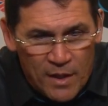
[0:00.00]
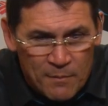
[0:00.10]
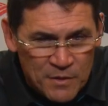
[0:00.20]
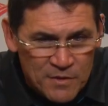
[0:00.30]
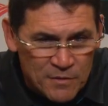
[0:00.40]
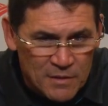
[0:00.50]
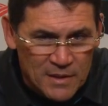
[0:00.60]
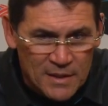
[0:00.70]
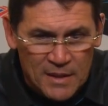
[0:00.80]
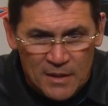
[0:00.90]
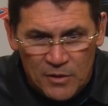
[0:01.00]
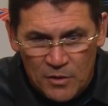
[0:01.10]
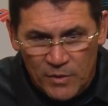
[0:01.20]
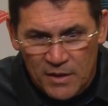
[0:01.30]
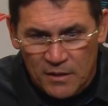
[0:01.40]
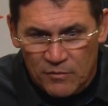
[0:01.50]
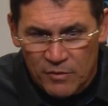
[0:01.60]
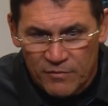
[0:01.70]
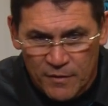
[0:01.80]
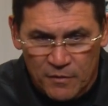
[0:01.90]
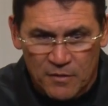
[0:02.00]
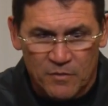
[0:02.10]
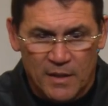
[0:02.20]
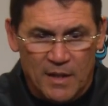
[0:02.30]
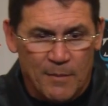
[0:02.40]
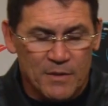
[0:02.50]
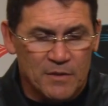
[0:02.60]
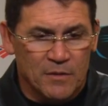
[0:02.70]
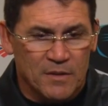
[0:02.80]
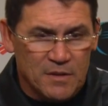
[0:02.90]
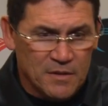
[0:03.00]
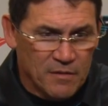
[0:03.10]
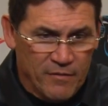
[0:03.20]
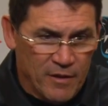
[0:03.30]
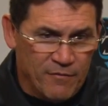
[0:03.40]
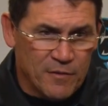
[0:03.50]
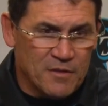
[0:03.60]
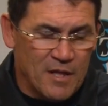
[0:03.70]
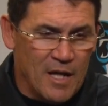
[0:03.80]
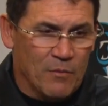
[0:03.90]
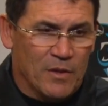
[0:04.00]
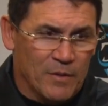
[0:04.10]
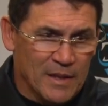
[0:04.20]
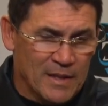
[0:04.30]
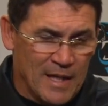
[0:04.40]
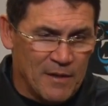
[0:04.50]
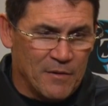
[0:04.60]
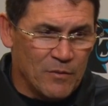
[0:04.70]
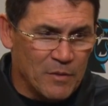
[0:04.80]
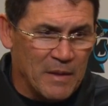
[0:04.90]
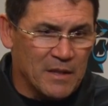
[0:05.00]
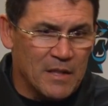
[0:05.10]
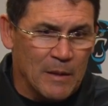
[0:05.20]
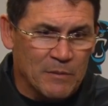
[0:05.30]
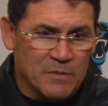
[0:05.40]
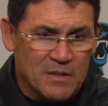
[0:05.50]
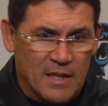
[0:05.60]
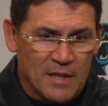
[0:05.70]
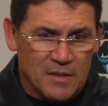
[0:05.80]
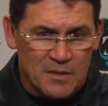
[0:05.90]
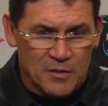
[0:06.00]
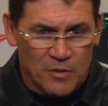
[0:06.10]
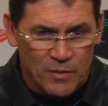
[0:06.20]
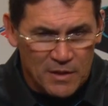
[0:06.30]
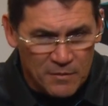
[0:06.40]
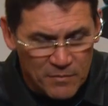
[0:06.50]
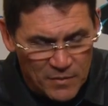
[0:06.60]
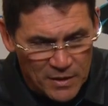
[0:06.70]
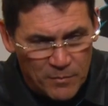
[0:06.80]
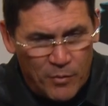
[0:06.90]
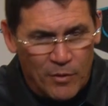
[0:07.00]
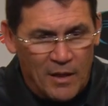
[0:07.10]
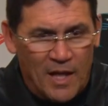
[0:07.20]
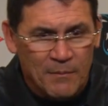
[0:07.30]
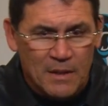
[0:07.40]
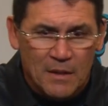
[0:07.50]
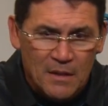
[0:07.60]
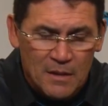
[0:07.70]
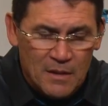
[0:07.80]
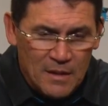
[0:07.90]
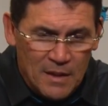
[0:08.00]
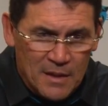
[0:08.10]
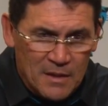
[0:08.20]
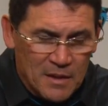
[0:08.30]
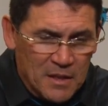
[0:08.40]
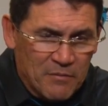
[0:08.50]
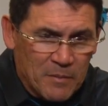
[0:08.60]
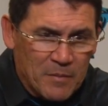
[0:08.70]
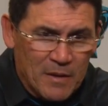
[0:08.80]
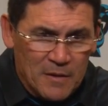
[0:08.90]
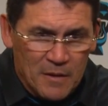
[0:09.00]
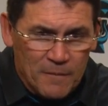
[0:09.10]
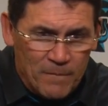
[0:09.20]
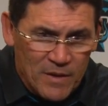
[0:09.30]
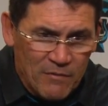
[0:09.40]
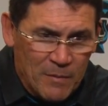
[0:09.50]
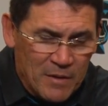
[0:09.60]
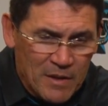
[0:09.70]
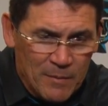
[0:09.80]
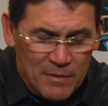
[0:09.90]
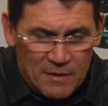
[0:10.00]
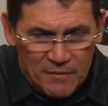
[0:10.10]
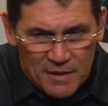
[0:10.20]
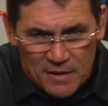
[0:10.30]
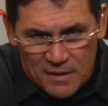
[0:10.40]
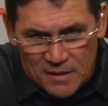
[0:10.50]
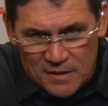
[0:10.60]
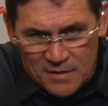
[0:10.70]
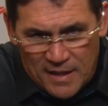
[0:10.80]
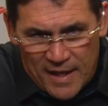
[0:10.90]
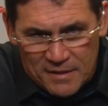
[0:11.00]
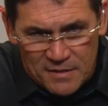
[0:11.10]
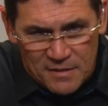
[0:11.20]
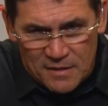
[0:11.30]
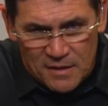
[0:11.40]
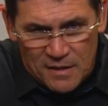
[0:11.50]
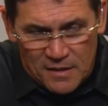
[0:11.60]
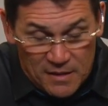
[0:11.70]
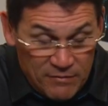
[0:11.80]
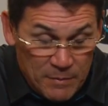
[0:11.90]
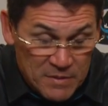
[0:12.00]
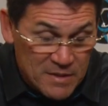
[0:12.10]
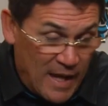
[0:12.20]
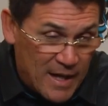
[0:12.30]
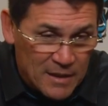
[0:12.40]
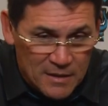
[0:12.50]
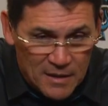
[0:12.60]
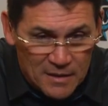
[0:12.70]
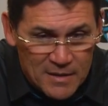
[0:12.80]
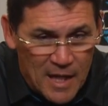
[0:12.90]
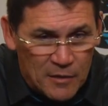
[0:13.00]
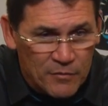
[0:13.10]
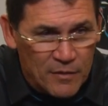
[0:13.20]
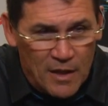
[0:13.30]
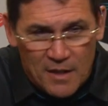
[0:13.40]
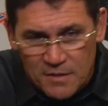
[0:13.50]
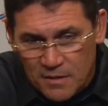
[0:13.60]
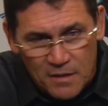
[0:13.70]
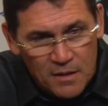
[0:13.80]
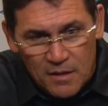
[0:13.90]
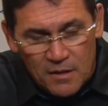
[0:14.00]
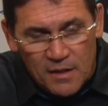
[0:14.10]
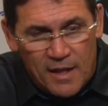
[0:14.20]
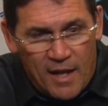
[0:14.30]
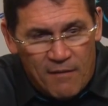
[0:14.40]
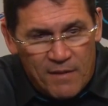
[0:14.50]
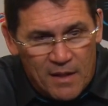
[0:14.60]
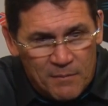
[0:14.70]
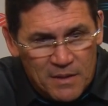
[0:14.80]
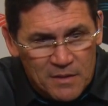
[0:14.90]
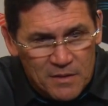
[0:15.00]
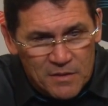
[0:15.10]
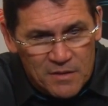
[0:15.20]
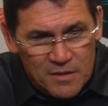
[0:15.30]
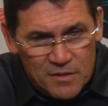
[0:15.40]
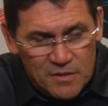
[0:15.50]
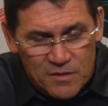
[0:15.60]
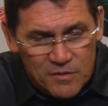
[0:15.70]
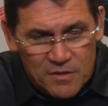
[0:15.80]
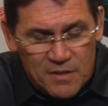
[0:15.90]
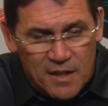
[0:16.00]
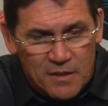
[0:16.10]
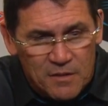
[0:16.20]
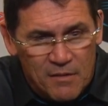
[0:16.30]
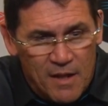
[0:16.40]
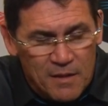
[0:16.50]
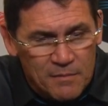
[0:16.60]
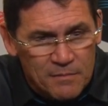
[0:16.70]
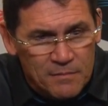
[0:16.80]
Oh, yeah, most certainly. Again, you know, we kicked three field goals. We had opportunities. The very first time we get down there and we make a couple of mistakes. You know, we get a poor alignment. And give up a sack and a tackle for a loss. And you can't have that. I mean, you just can't do that.